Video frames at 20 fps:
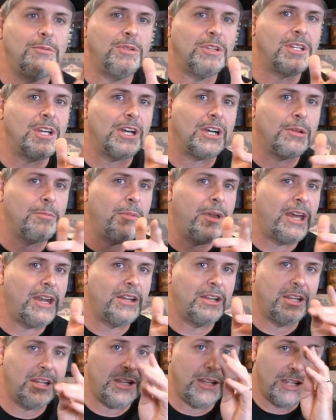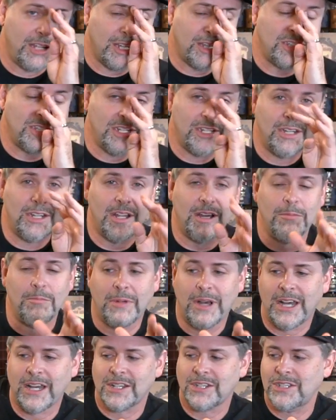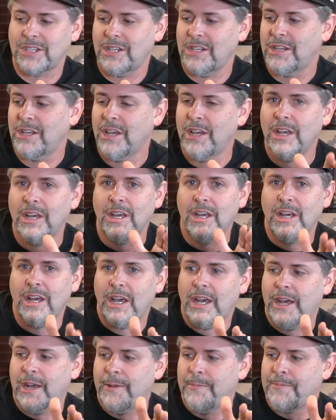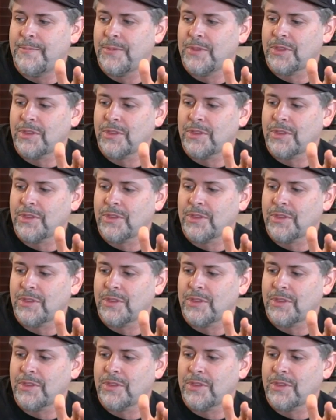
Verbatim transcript: We talk about it in the extended unboxing. I